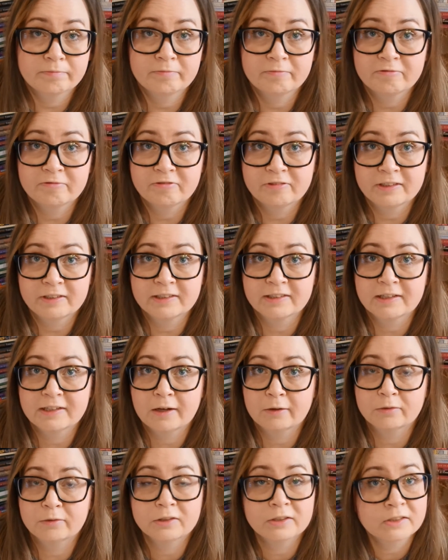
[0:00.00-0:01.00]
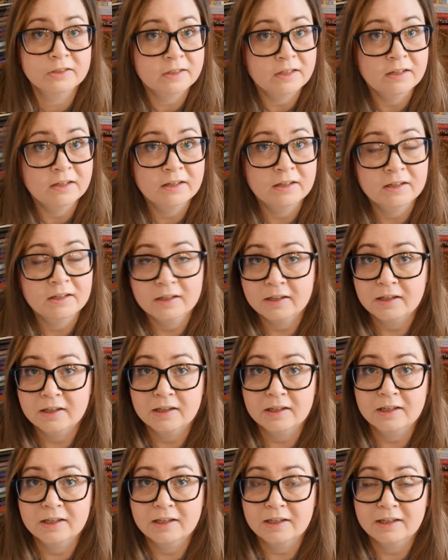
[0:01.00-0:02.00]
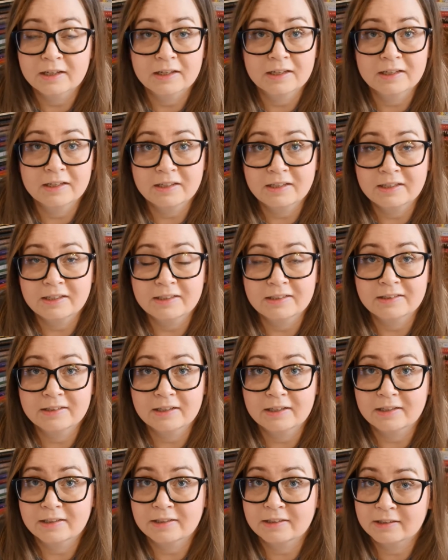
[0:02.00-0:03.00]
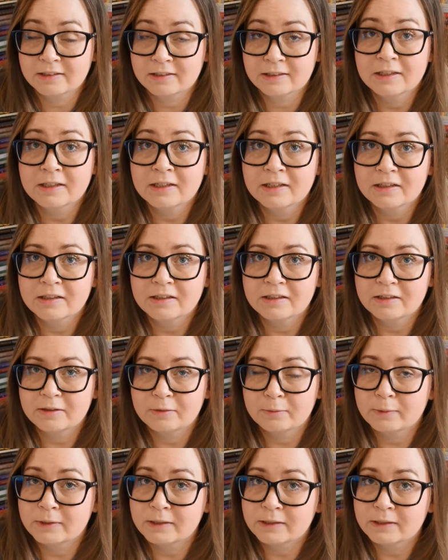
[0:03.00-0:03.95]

freaks out. He says the